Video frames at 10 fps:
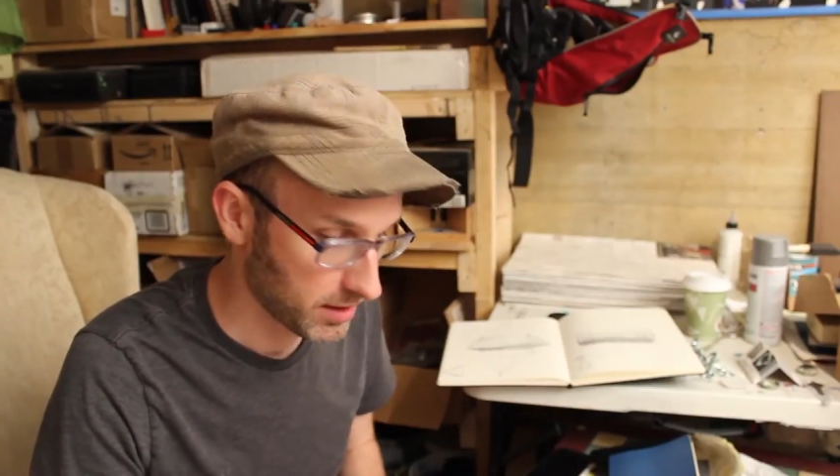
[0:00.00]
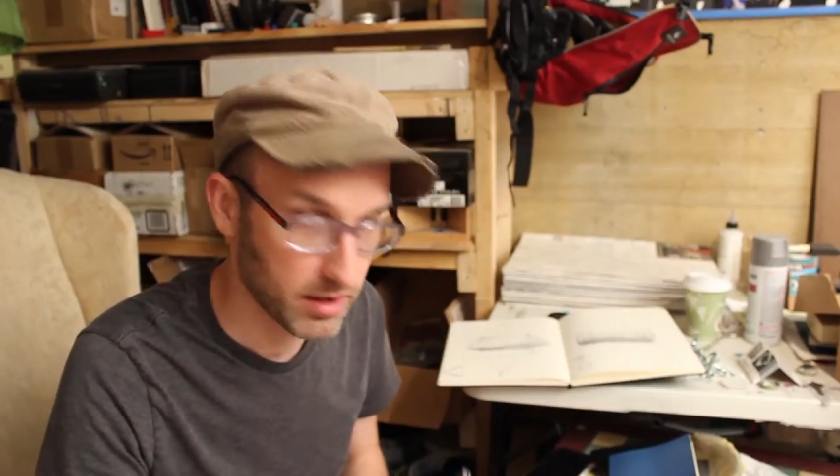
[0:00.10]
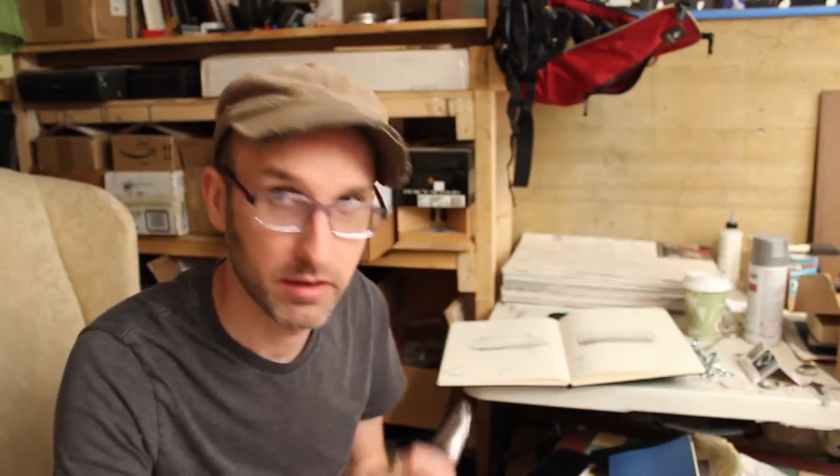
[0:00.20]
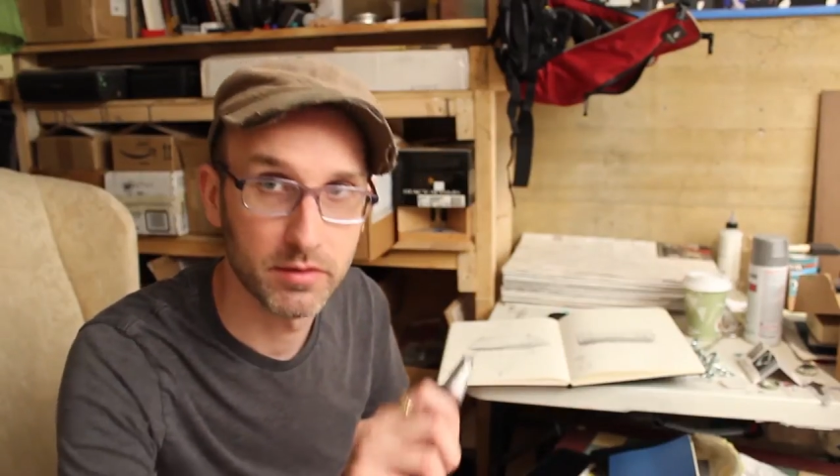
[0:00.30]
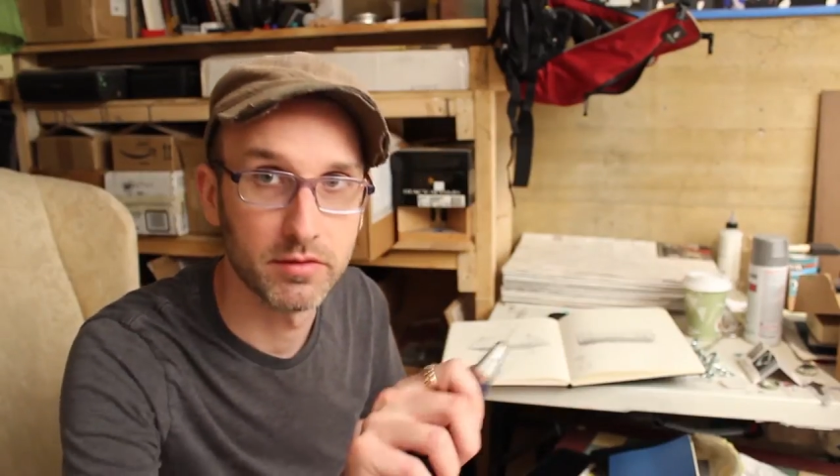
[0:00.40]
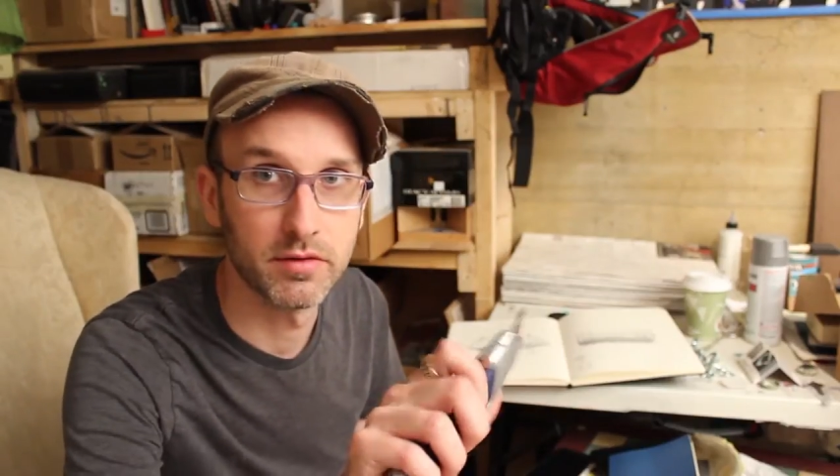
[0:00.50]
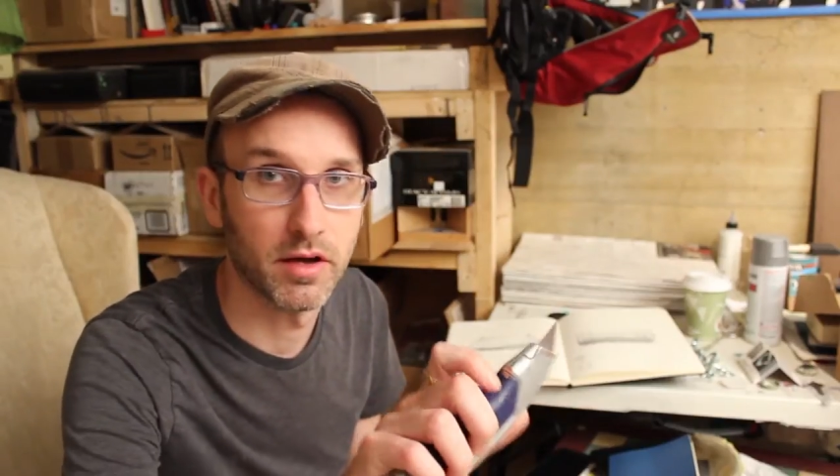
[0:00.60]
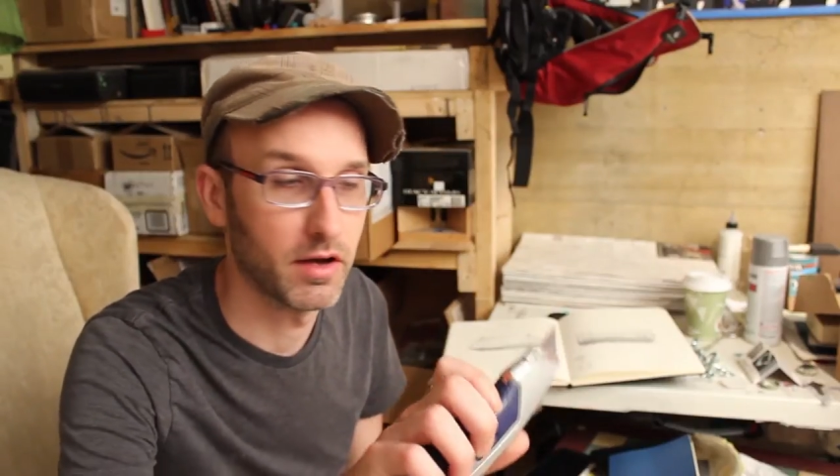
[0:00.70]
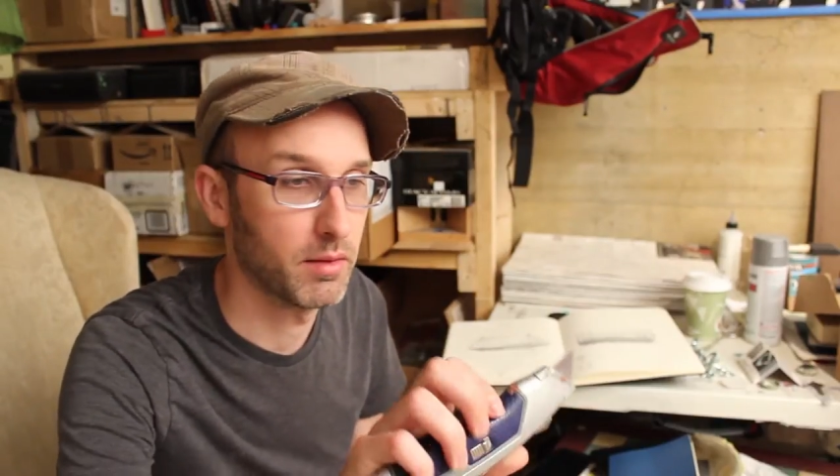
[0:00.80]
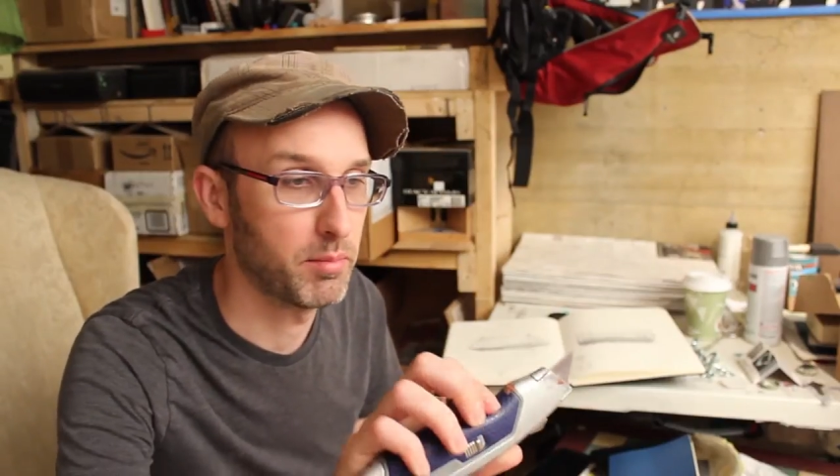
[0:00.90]
uh,
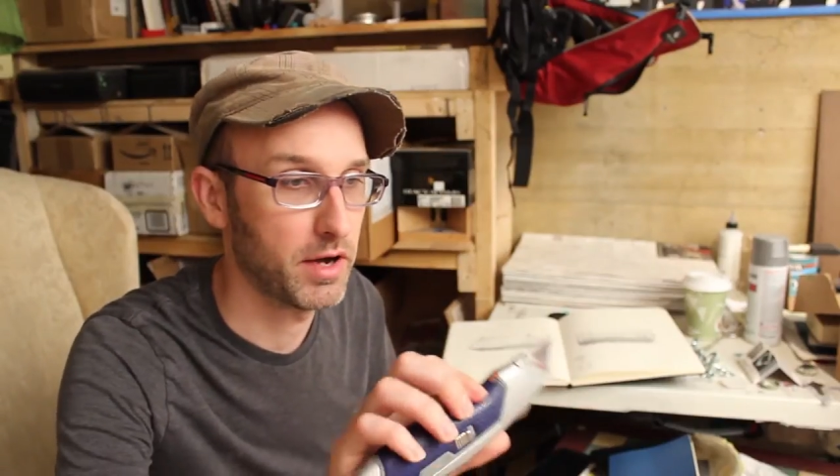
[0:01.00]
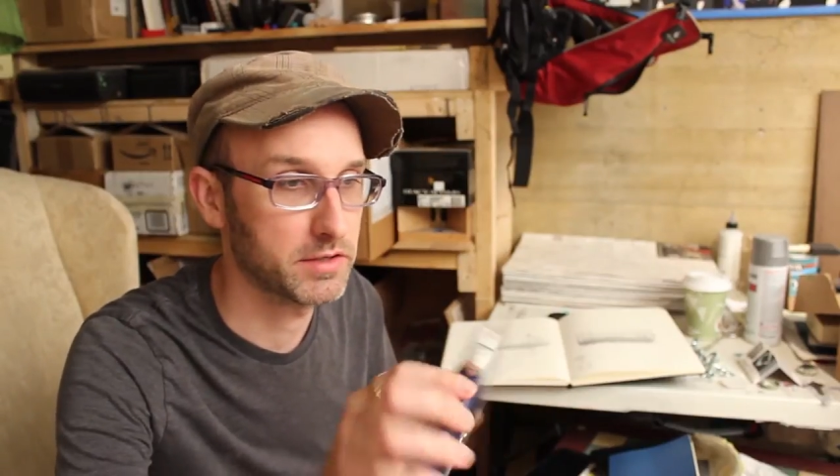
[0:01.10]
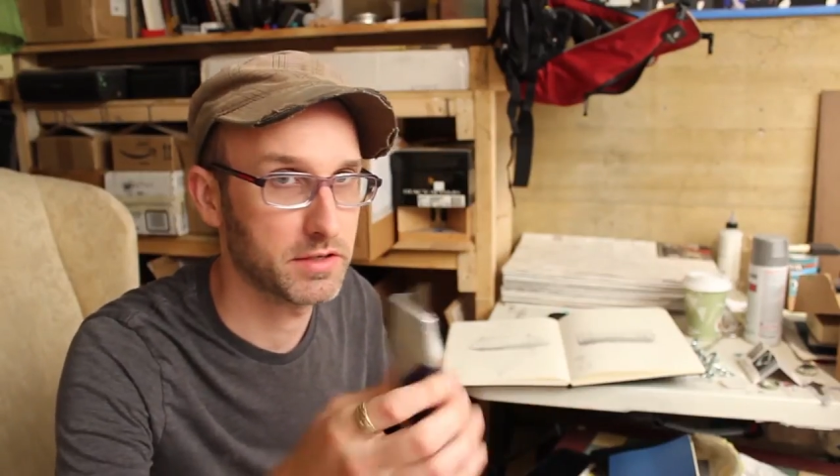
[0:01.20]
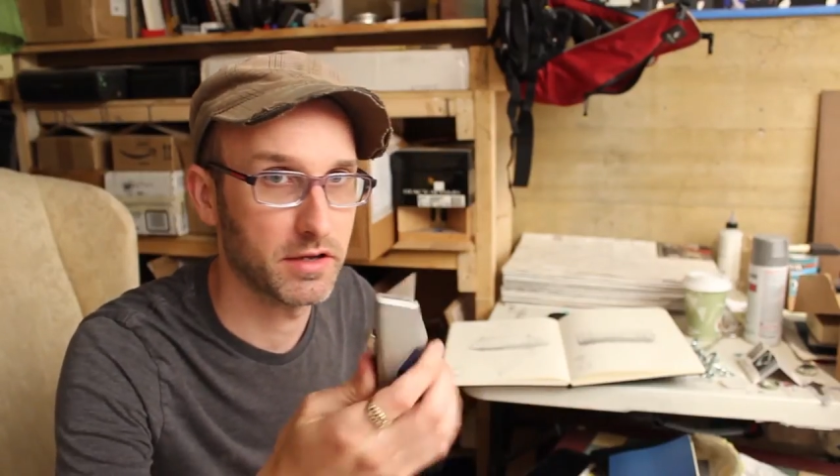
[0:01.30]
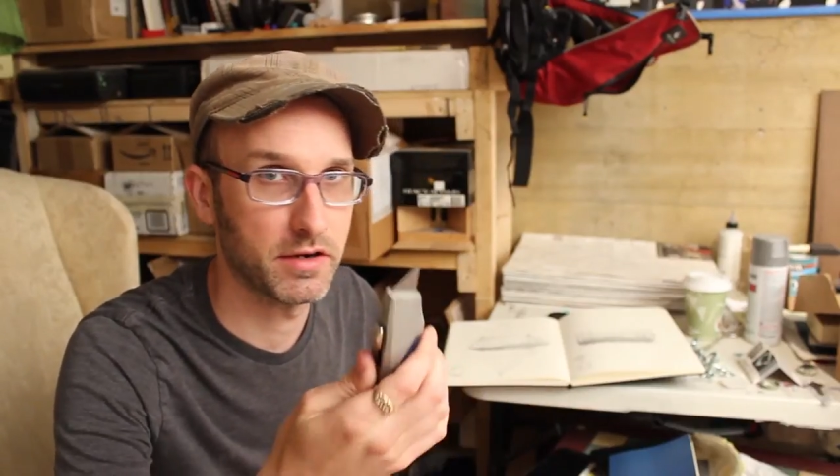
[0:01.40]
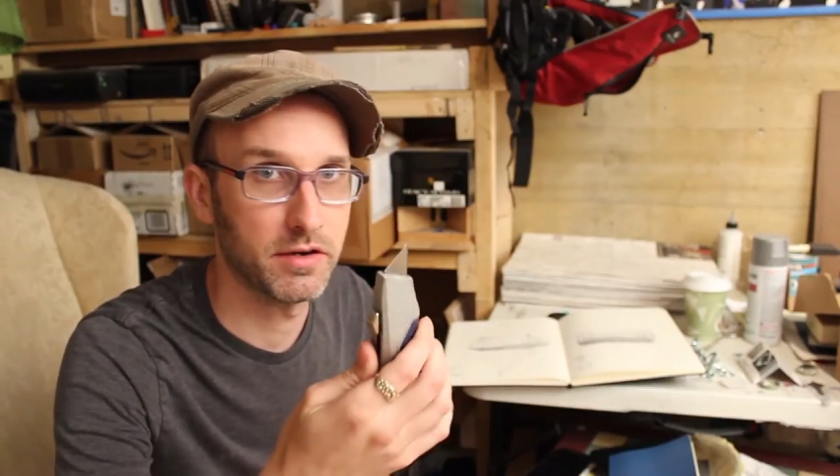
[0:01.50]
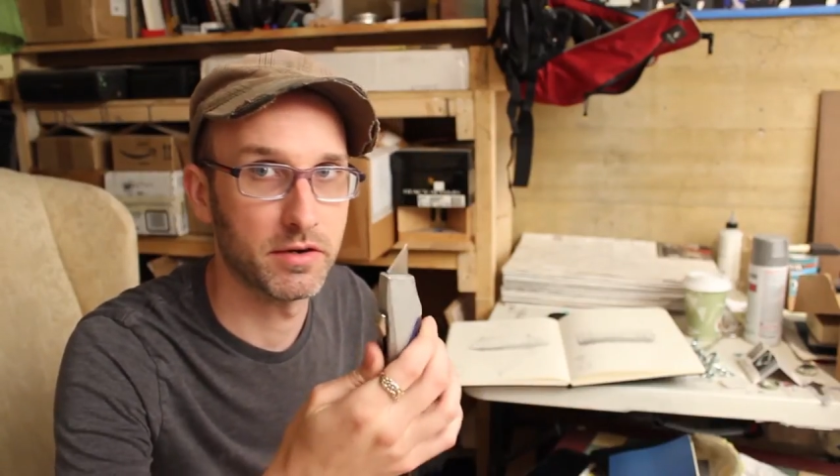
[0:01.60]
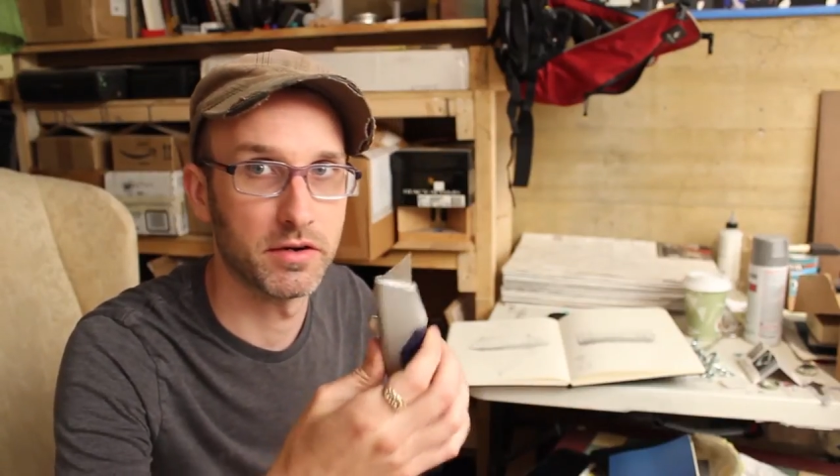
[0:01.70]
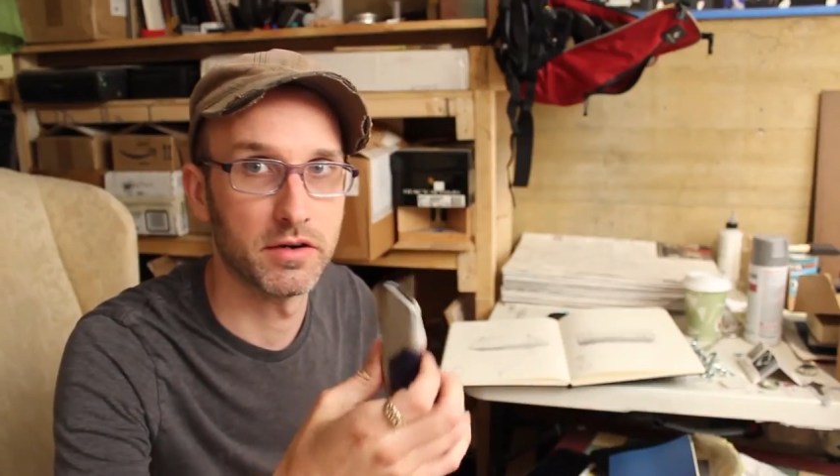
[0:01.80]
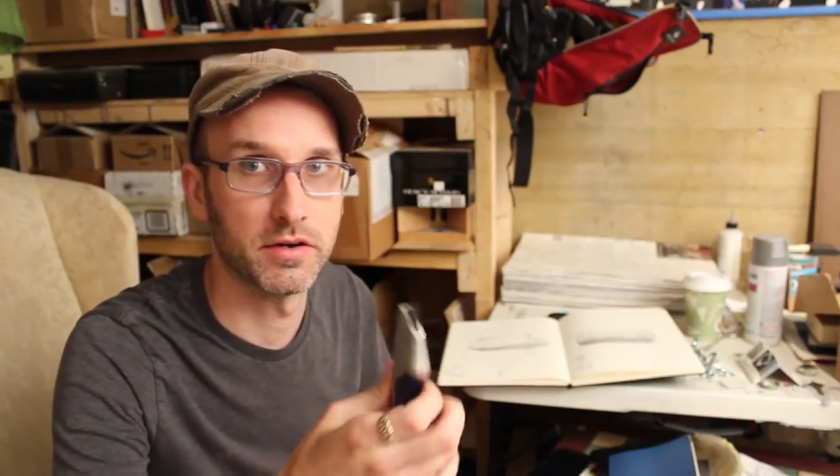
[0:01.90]
a box
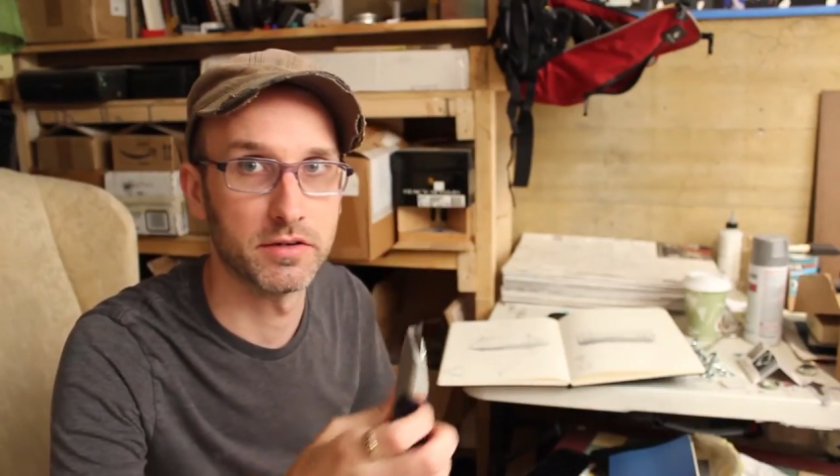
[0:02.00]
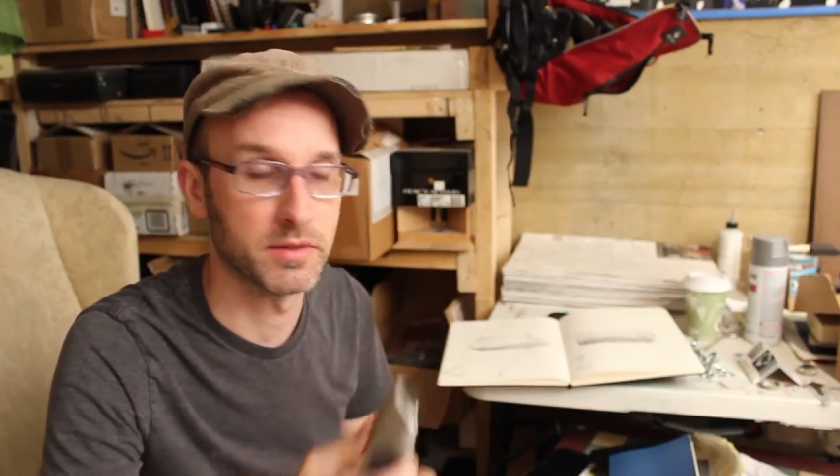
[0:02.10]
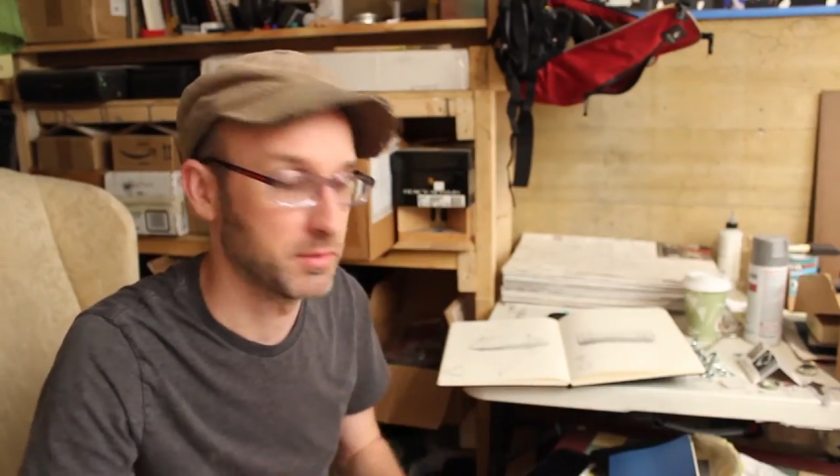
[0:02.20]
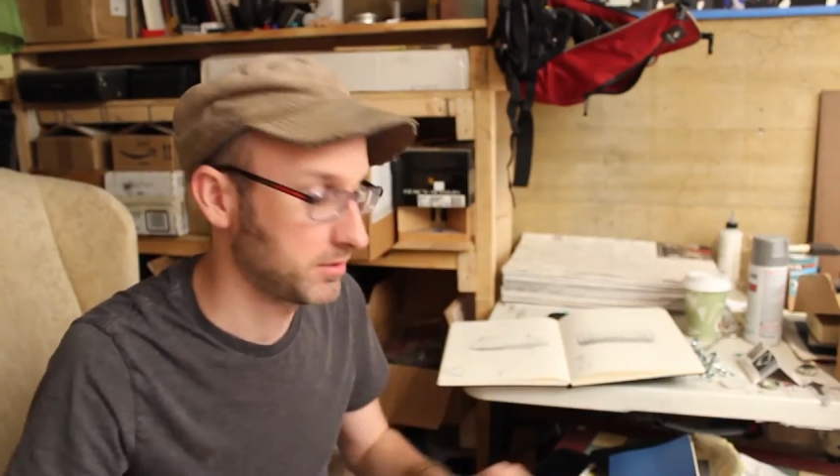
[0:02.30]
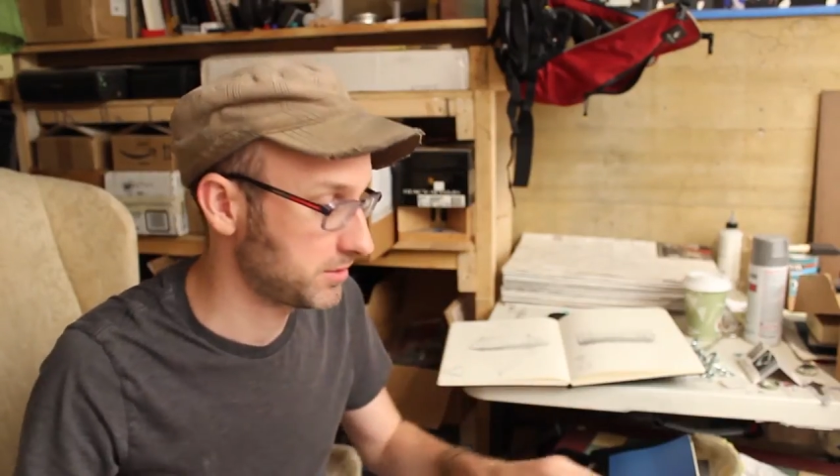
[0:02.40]
cutter or, or, similar